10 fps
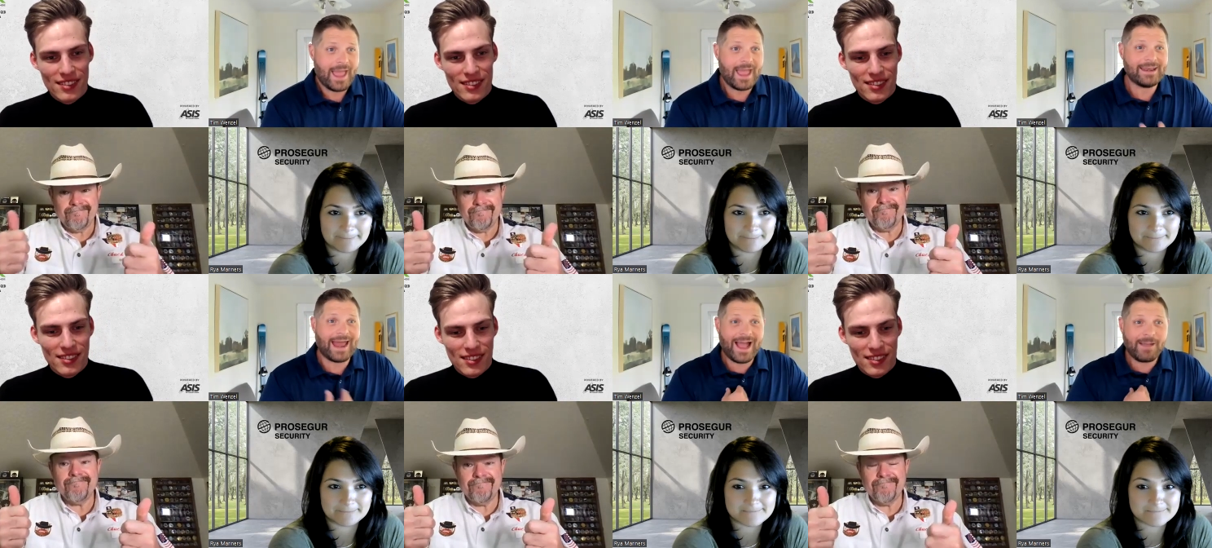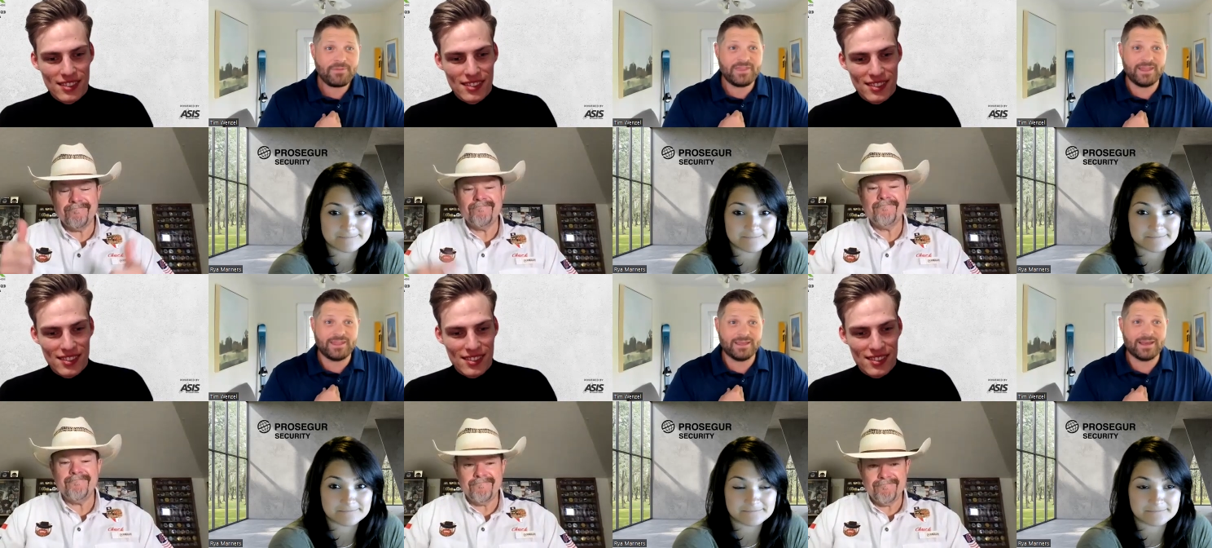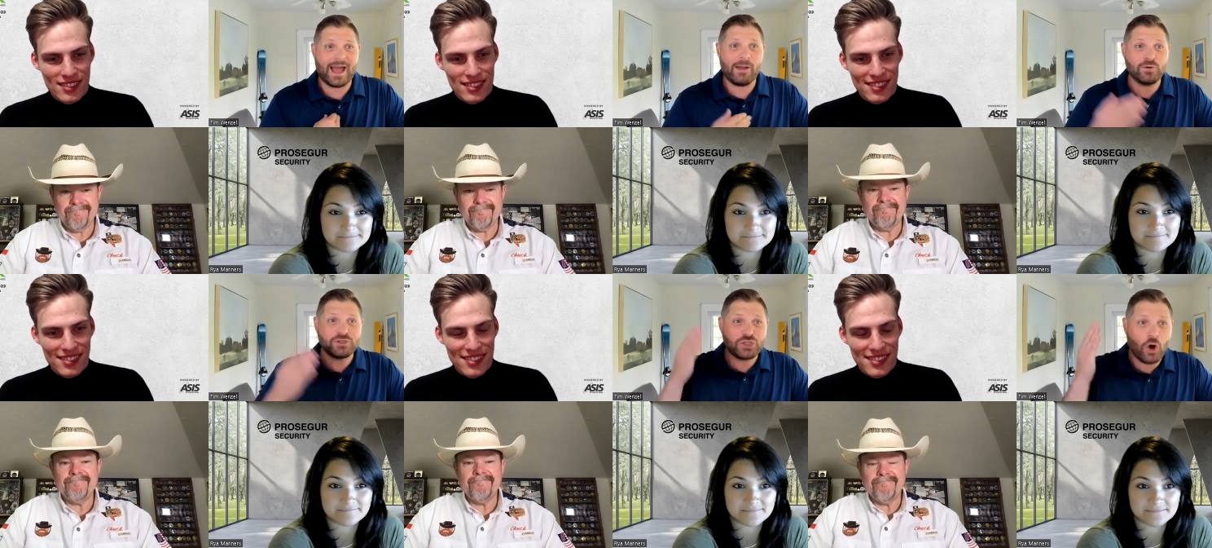Speaker 1: And I'm thinking I
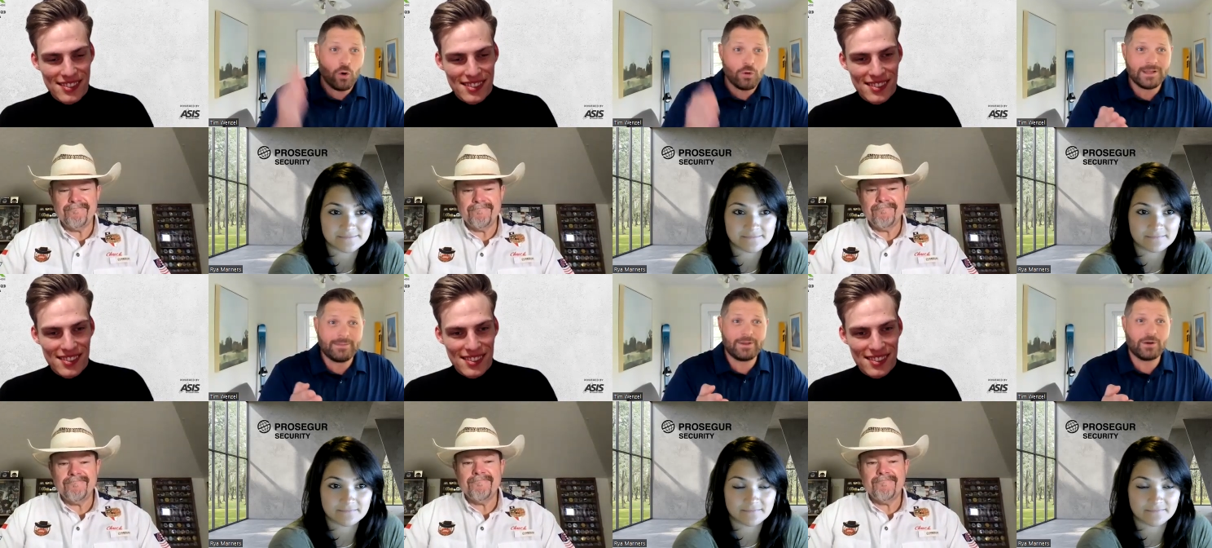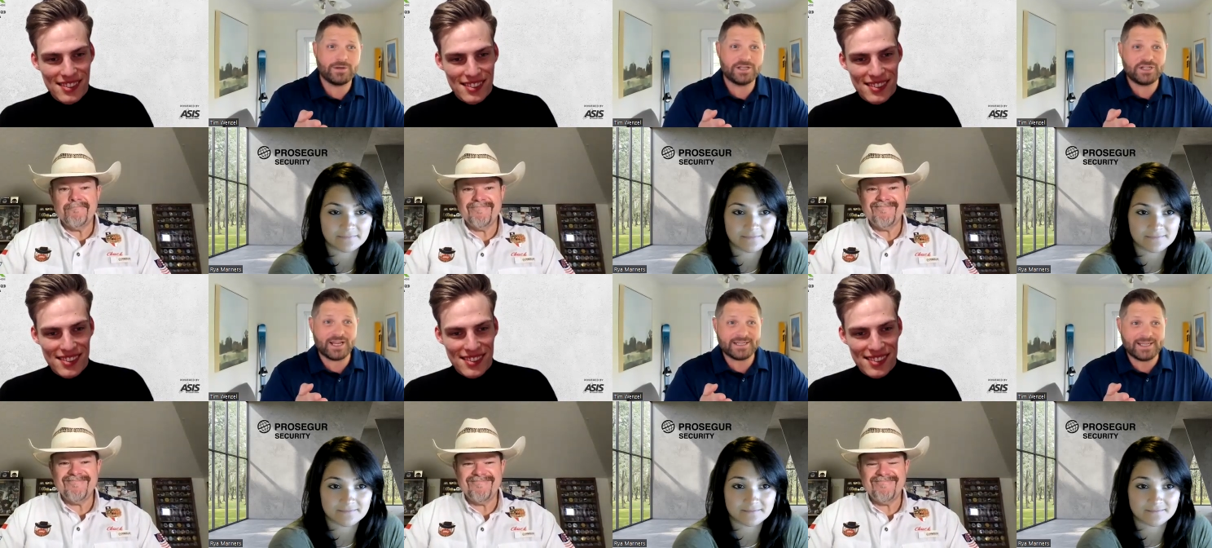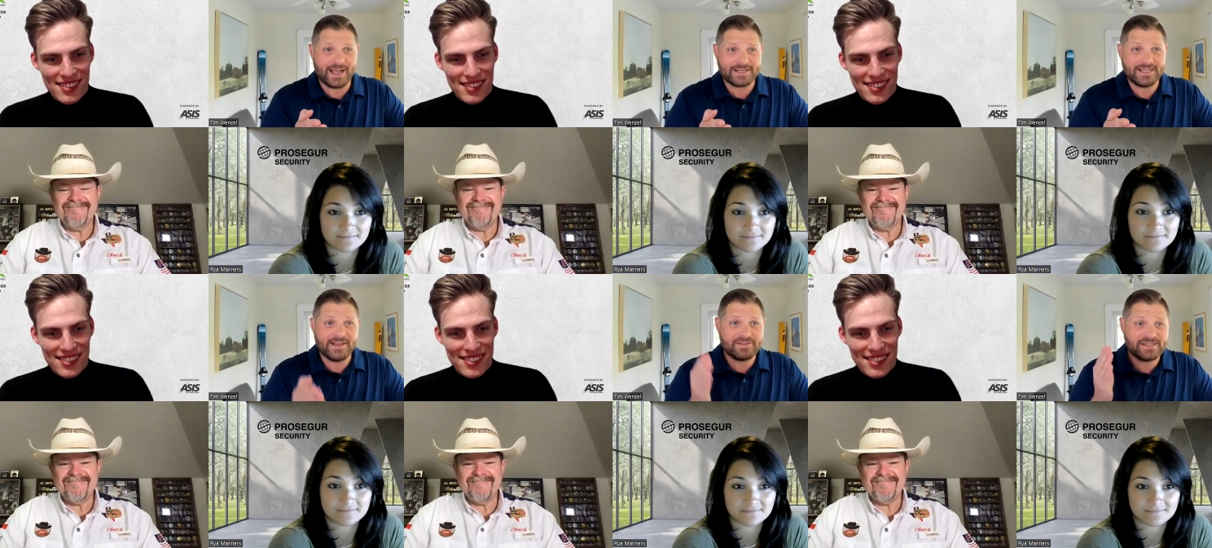would totally be going to
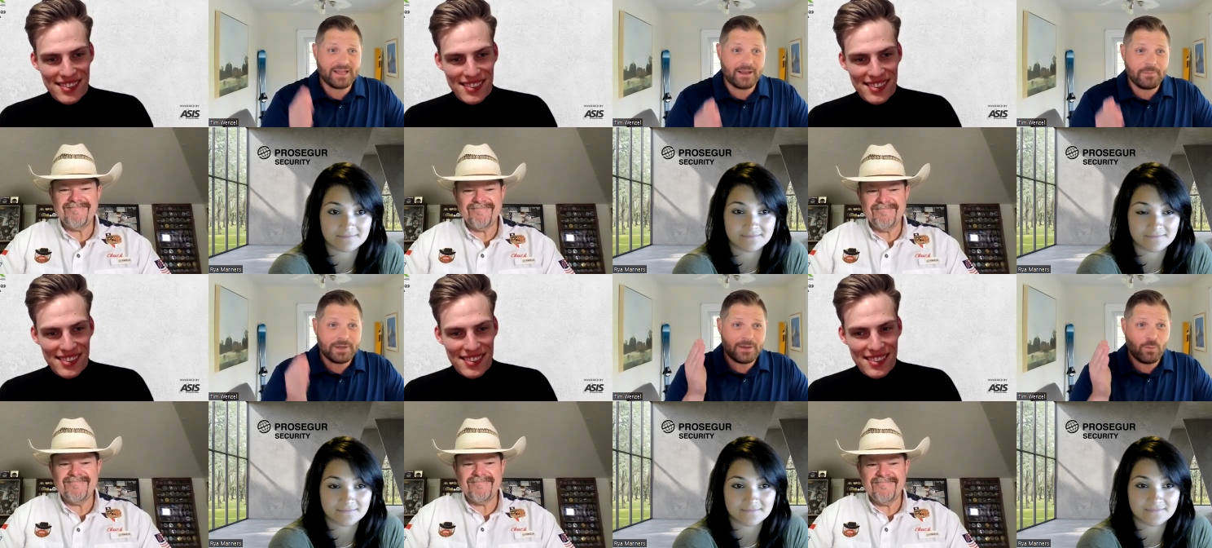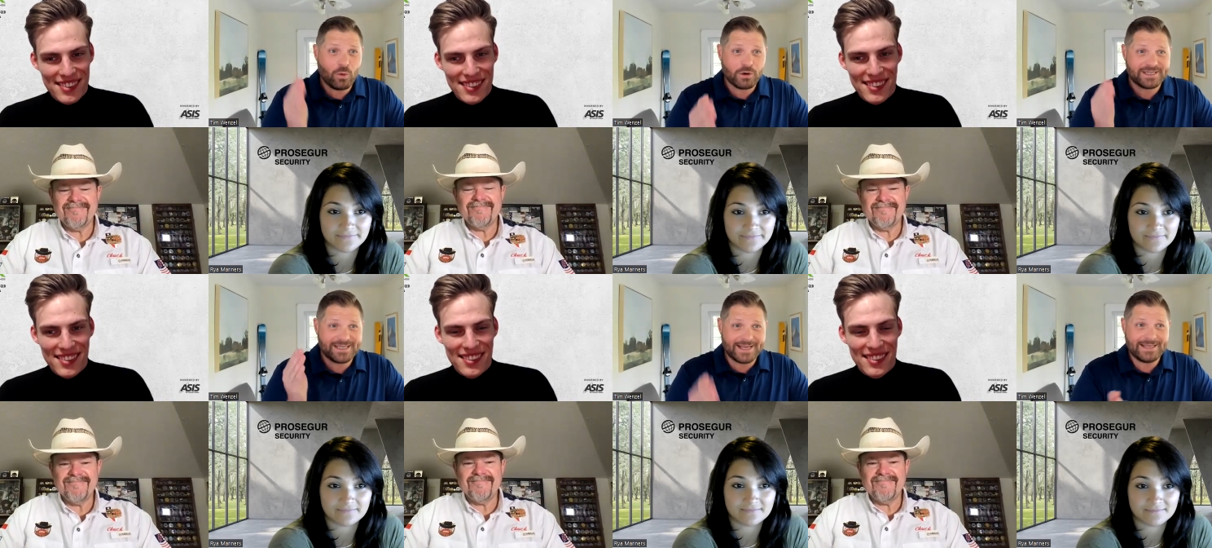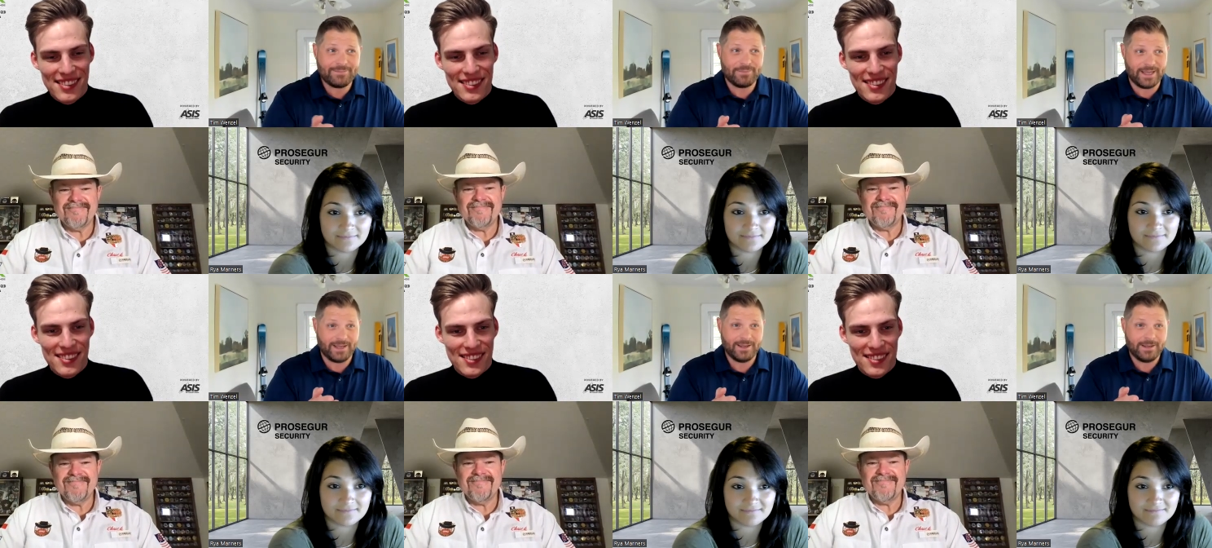GSX if somebody were sending
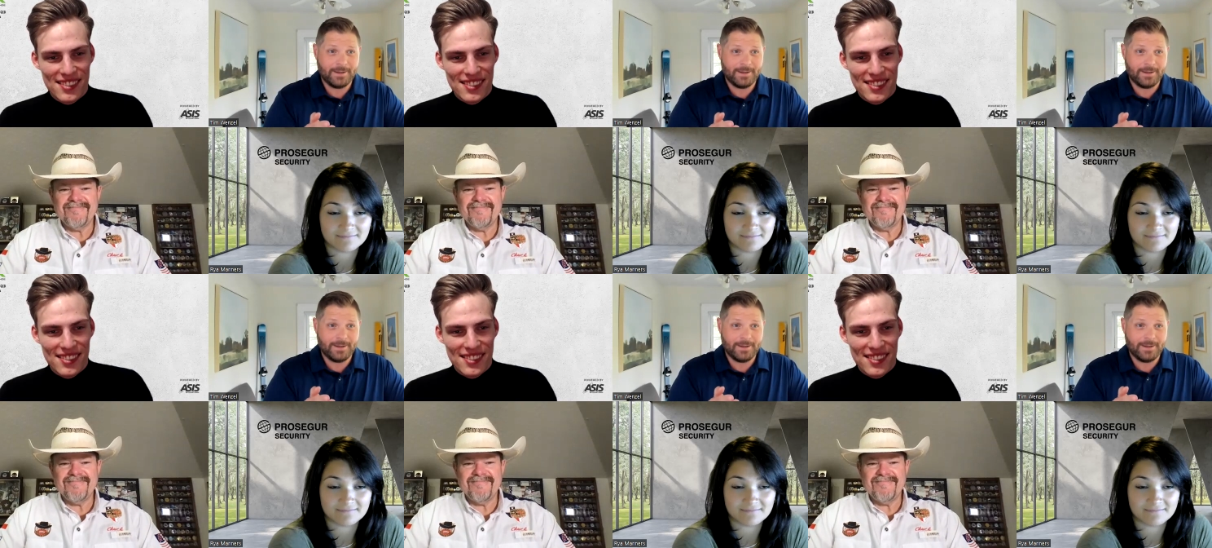me.